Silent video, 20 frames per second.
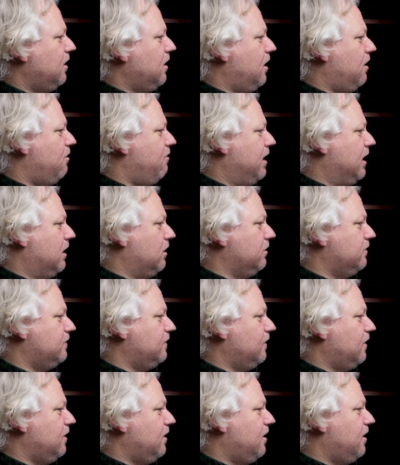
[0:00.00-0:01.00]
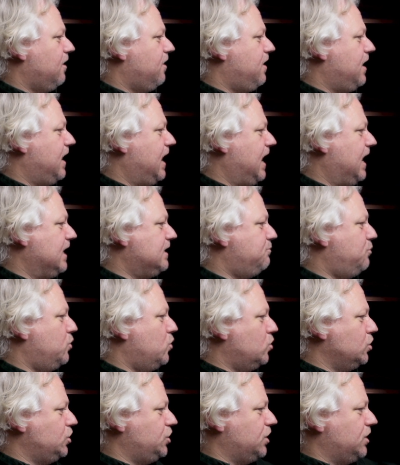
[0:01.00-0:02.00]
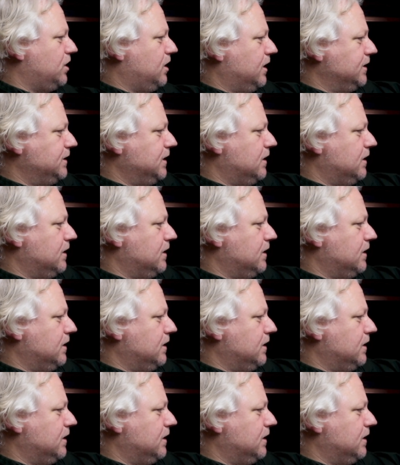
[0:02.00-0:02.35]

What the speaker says: around the head portion. I